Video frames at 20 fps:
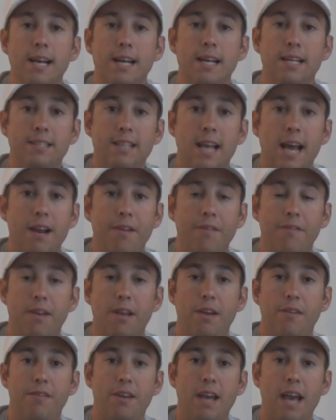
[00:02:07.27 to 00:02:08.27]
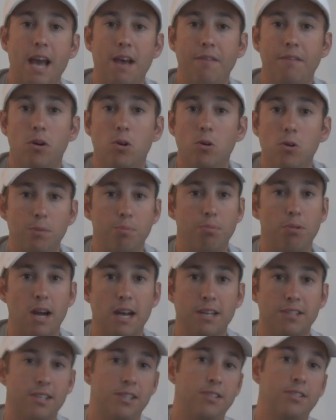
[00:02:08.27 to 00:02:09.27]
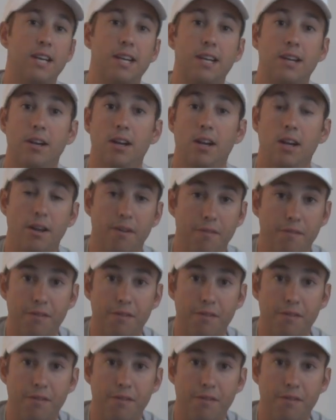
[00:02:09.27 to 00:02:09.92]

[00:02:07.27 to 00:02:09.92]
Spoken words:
is that if you have a whole process like a